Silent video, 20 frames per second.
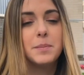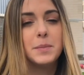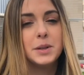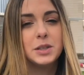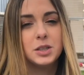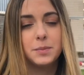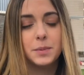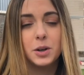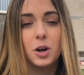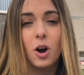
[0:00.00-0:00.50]

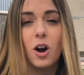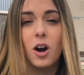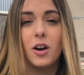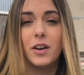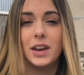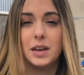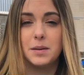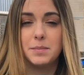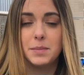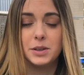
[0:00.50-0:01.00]
Mr. McCall
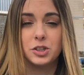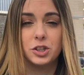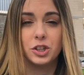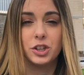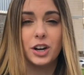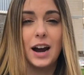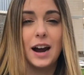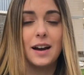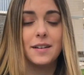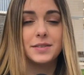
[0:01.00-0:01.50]
and Mr.
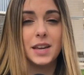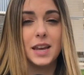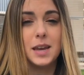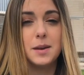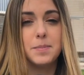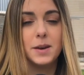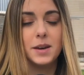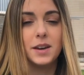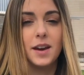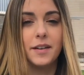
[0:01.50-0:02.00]
Kraft's
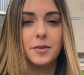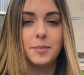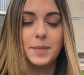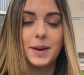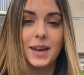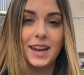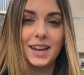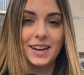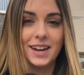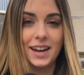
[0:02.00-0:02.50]
AP
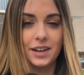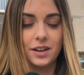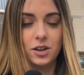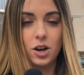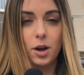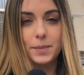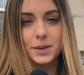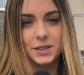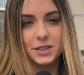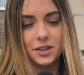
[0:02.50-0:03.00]
Government and
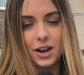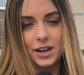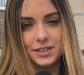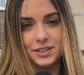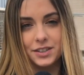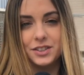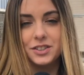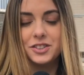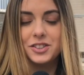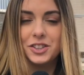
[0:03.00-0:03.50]
Economics
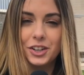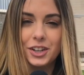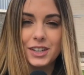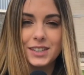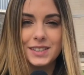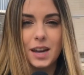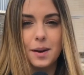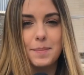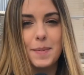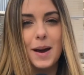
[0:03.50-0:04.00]
classes took a
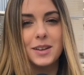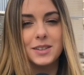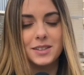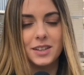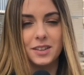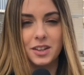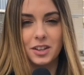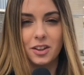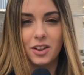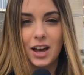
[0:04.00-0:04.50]
step
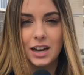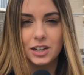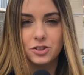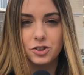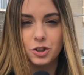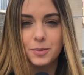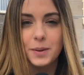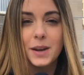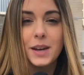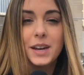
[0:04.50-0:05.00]
outside the
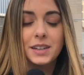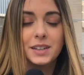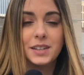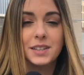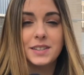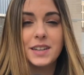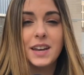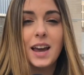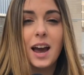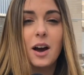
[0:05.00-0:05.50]
classroom to
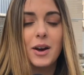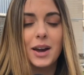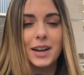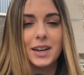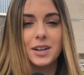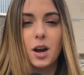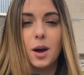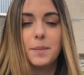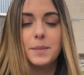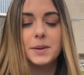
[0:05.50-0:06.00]
see how
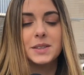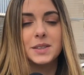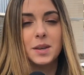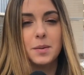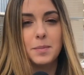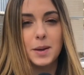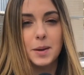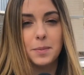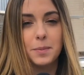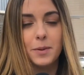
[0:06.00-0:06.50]
economics
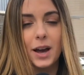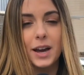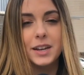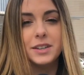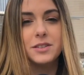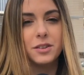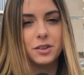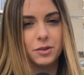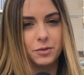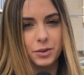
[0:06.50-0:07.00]
can be
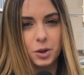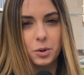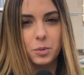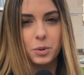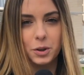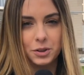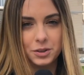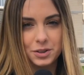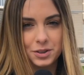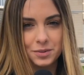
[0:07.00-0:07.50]
applied to the real
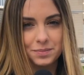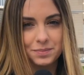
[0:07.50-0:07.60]
world.